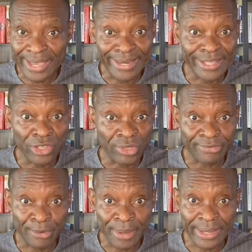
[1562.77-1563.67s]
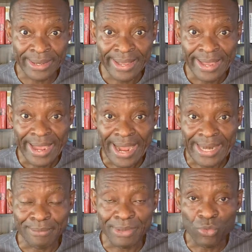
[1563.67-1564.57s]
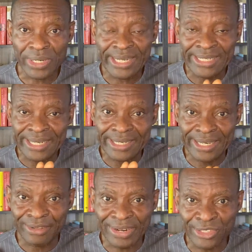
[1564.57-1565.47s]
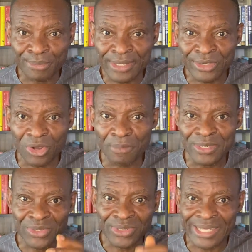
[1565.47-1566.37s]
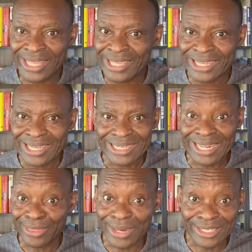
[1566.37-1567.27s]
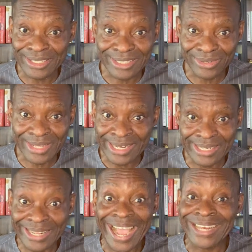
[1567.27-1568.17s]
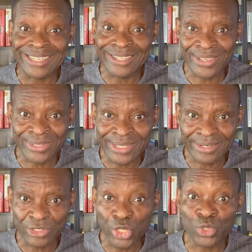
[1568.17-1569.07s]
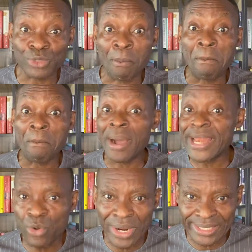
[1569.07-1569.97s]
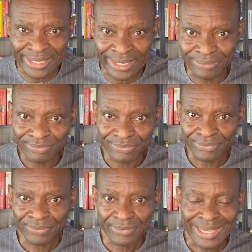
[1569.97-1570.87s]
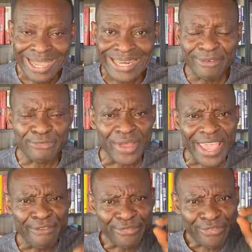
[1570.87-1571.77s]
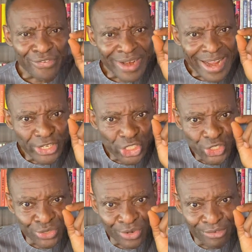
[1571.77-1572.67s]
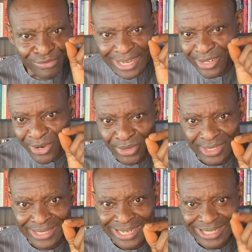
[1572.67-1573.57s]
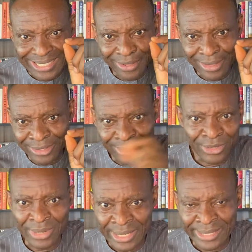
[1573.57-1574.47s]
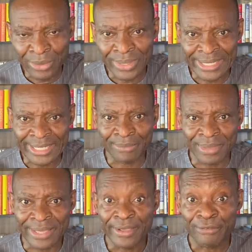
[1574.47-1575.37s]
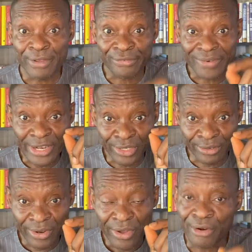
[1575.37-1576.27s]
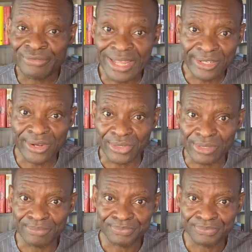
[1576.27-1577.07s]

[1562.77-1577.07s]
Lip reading: any use for me. And what they delivered to me, so up to today, that trash is still there. I didn't use it. So it was money wasted. And then for a fraction of that cost, that $30,000 that they were charging me, for a fraction of that cost,